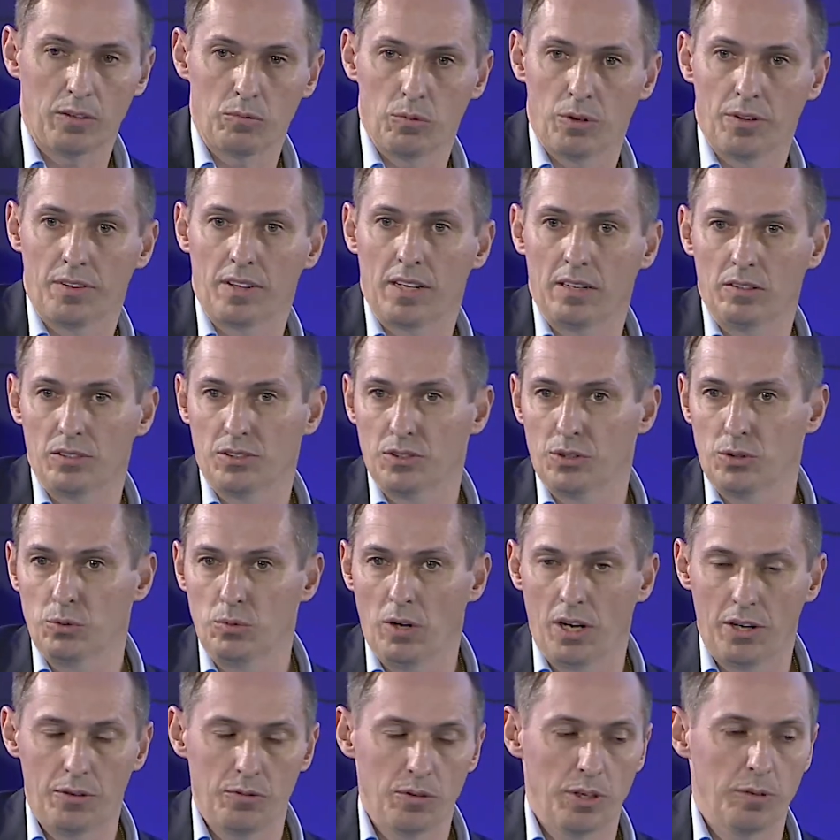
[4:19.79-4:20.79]

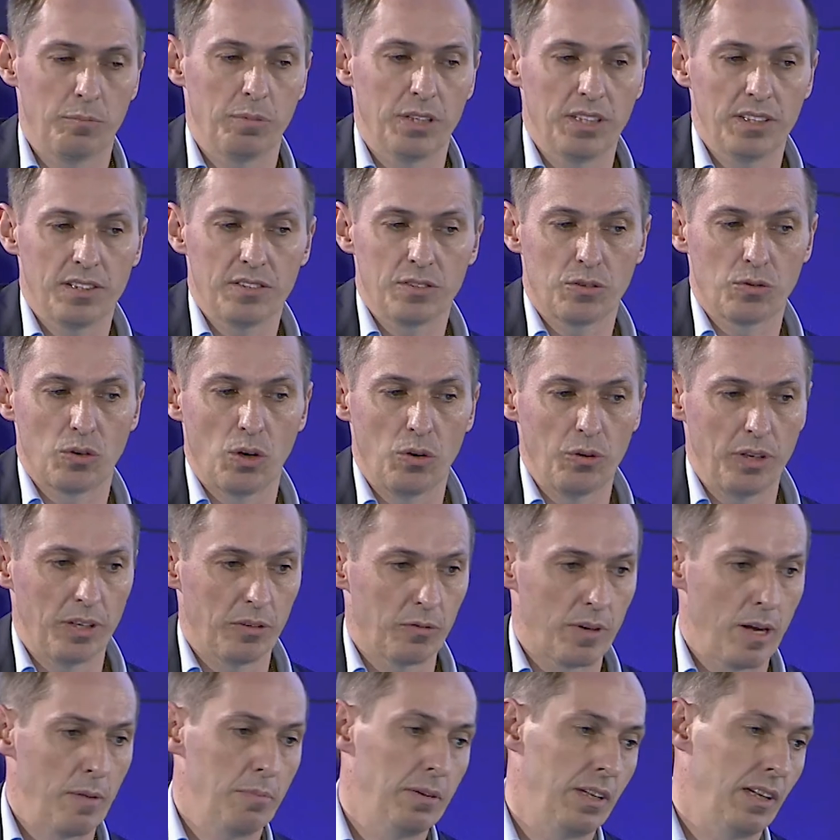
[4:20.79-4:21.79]
1,200, but it's growing
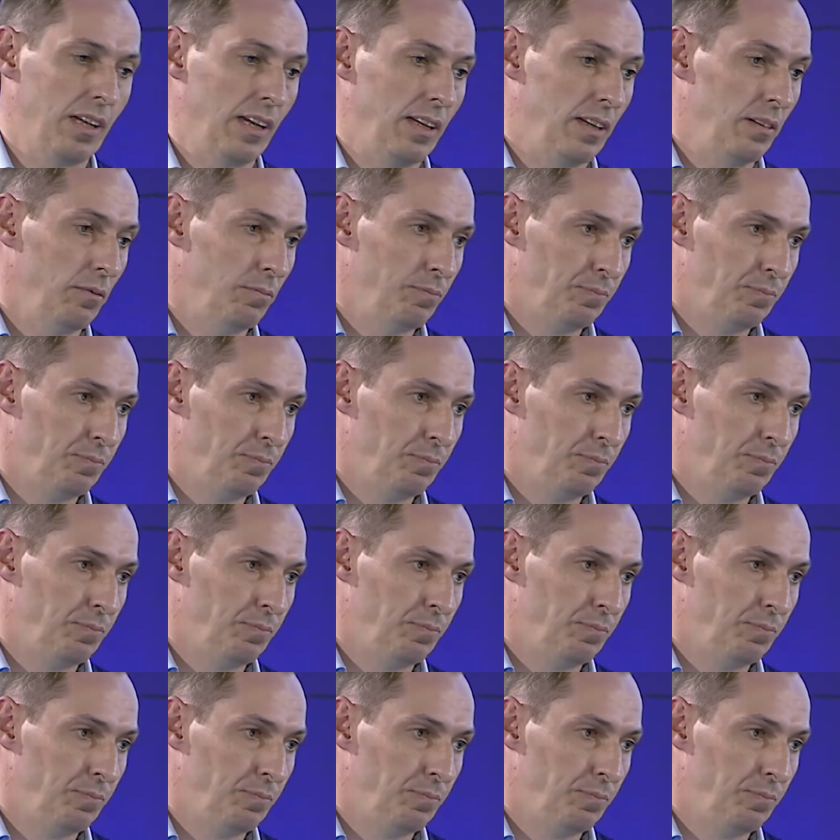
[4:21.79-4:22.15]
rapidly.